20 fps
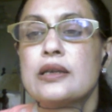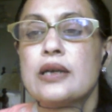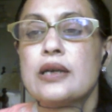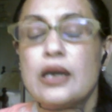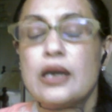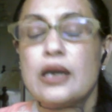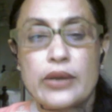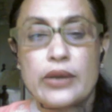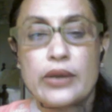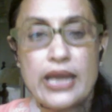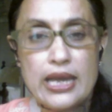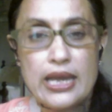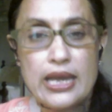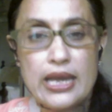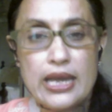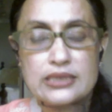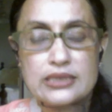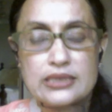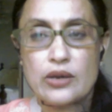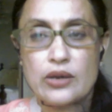Okay,
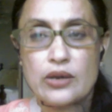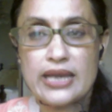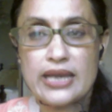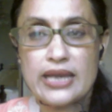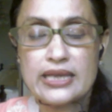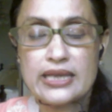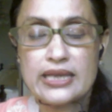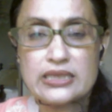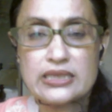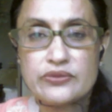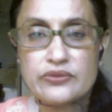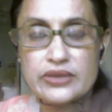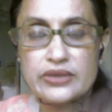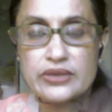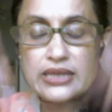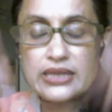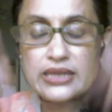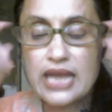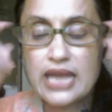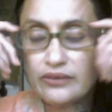so I guess with
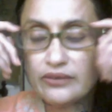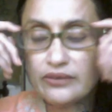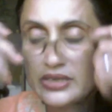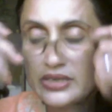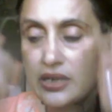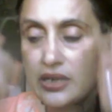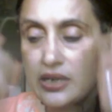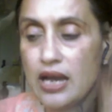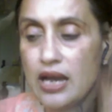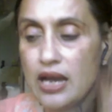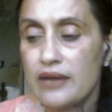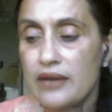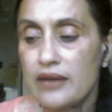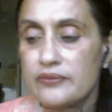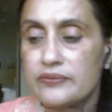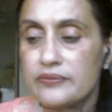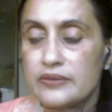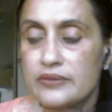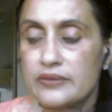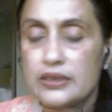that we have
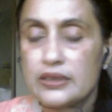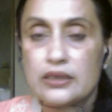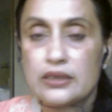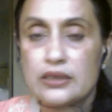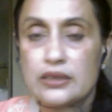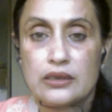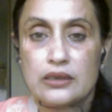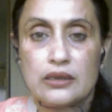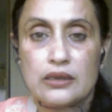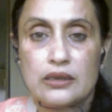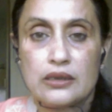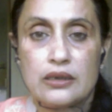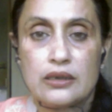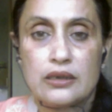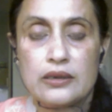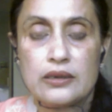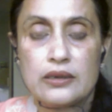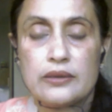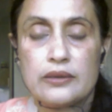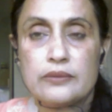
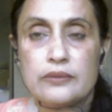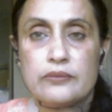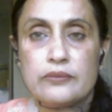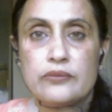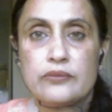uh,